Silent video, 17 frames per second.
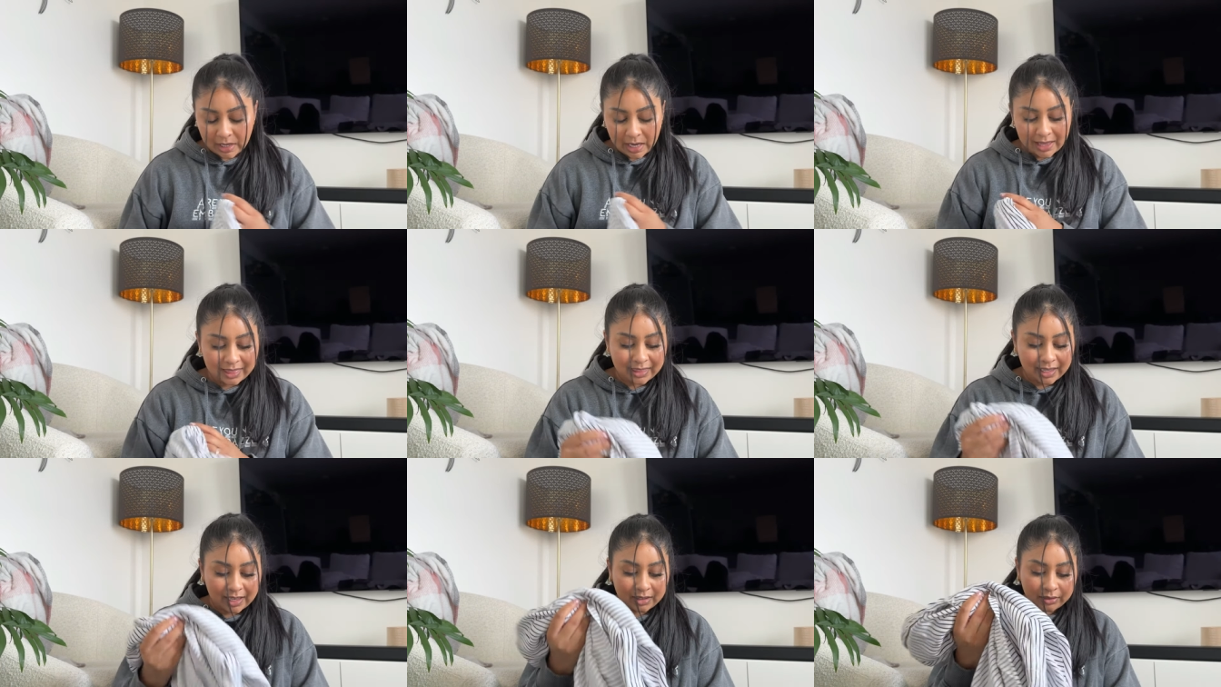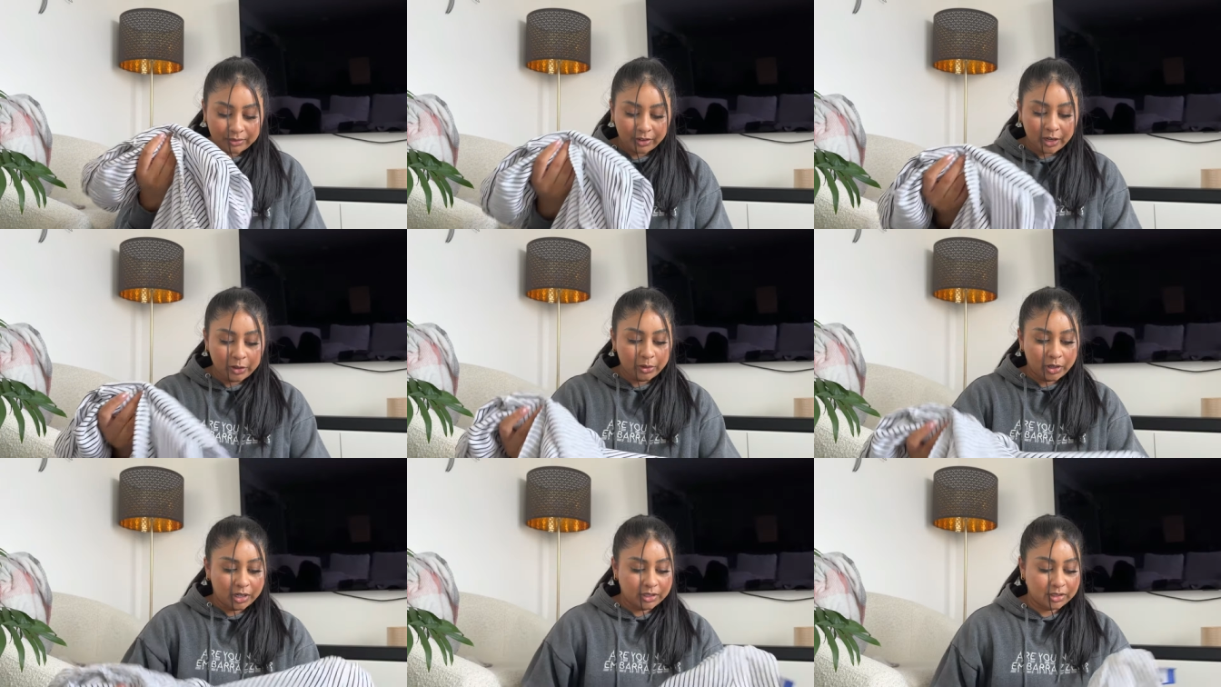And then the
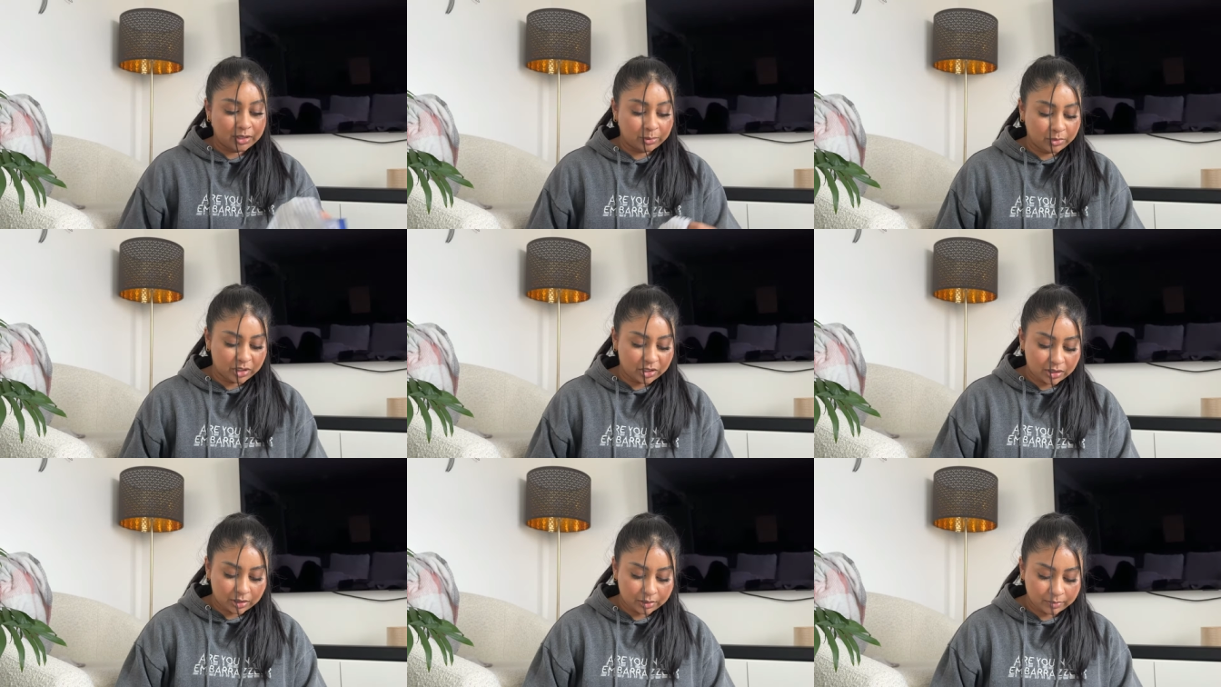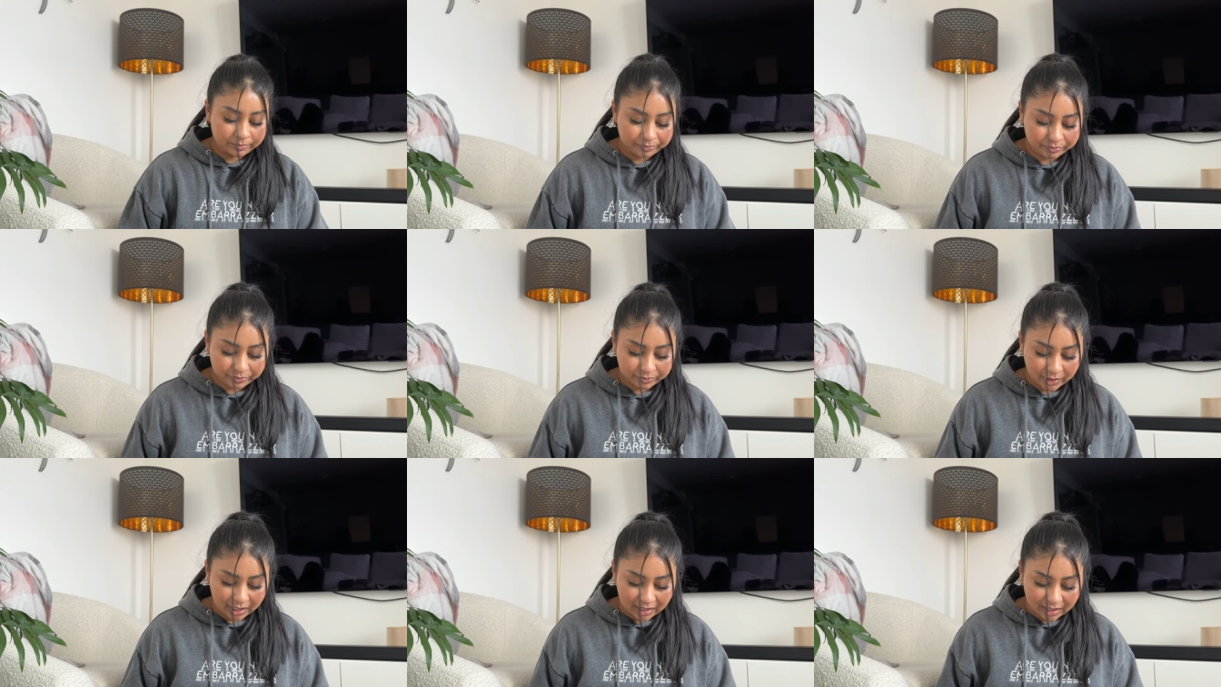final item, which
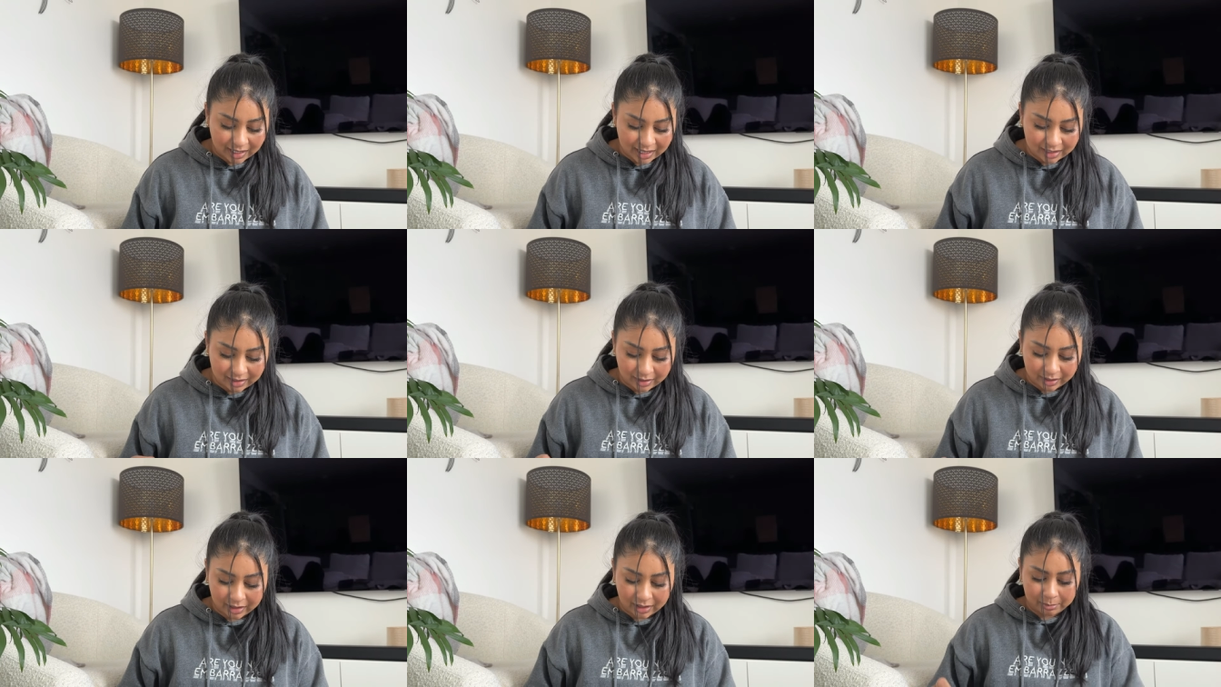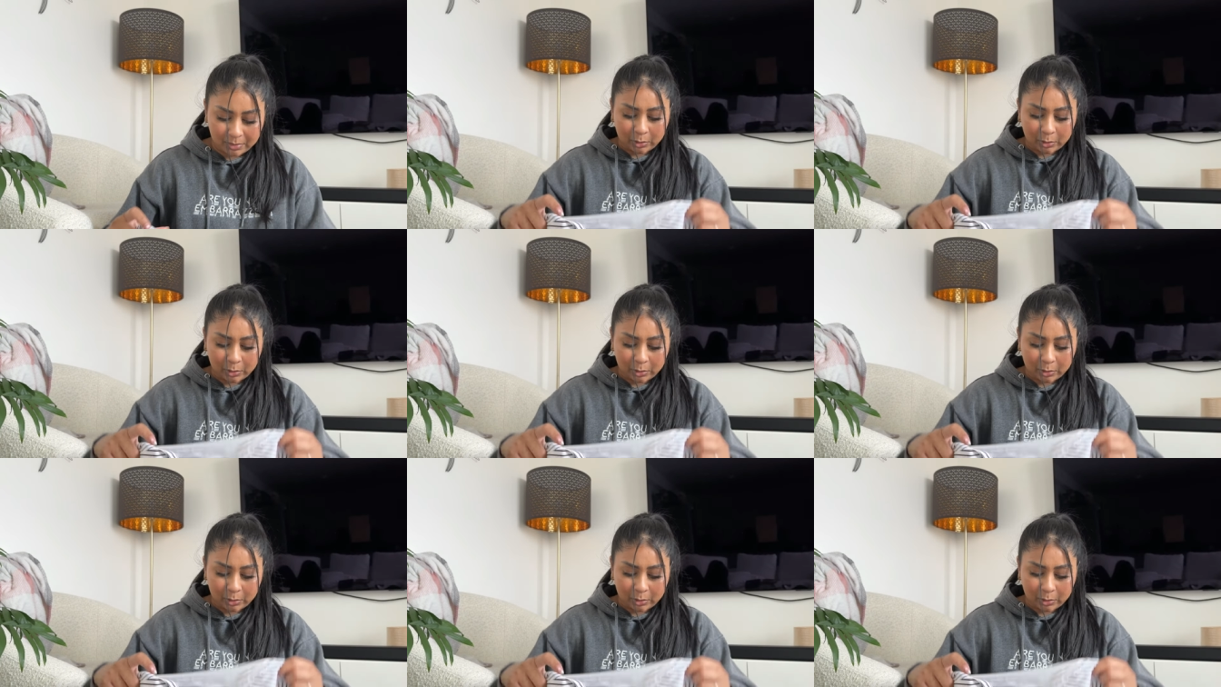again, like I'm